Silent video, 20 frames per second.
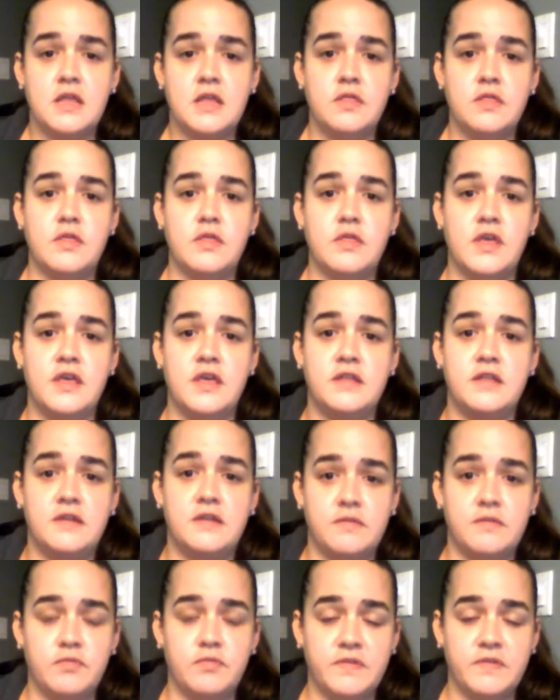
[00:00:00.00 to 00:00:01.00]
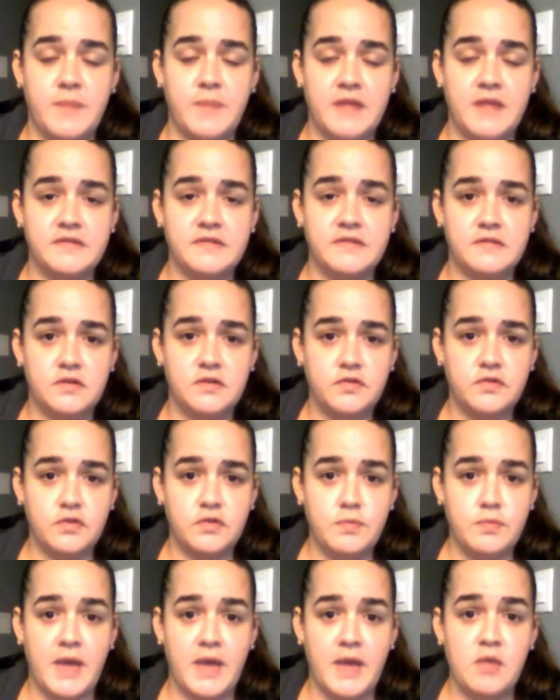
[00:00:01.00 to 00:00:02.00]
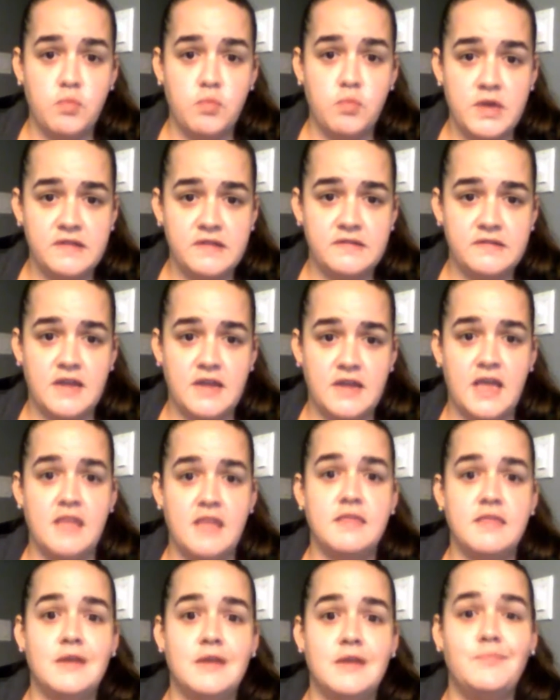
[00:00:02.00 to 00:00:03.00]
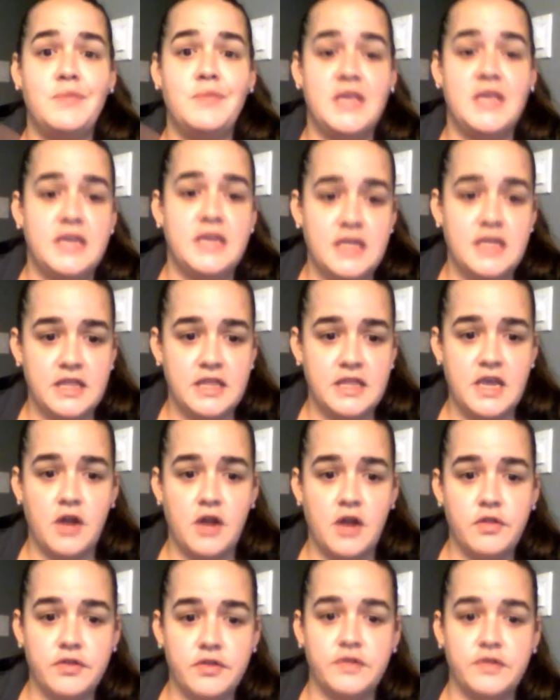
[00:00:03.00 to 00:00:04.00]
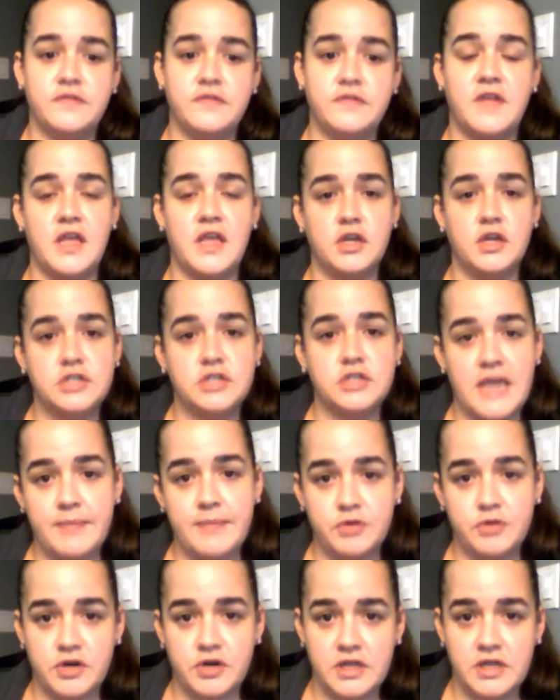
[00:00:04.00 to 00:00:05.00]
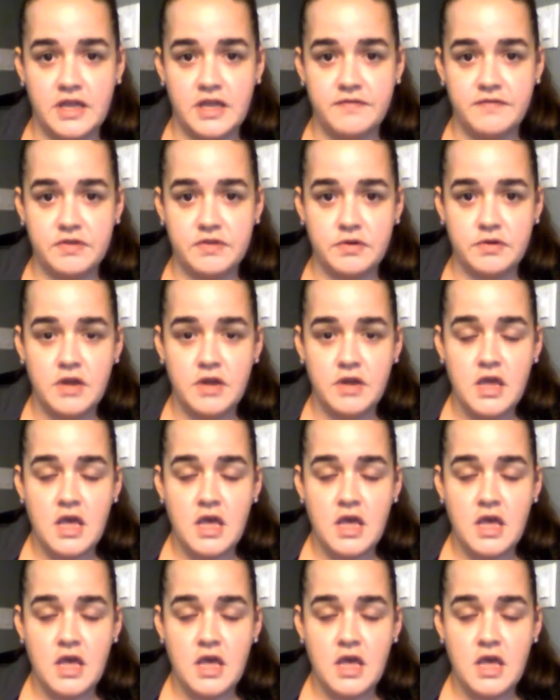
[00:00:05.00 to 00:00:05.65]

The responses are due by Wednesday, and then immediately on Thursday, your Chapter 11